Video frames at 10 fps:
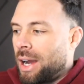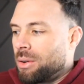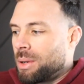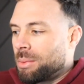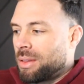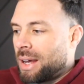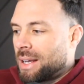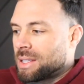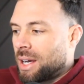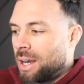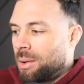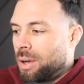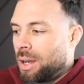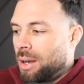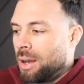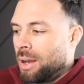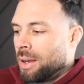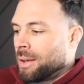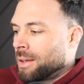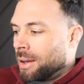I remember that time when,
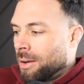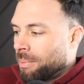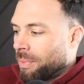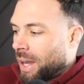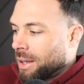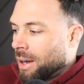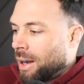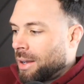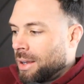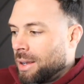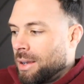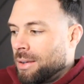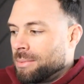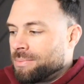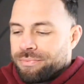I got in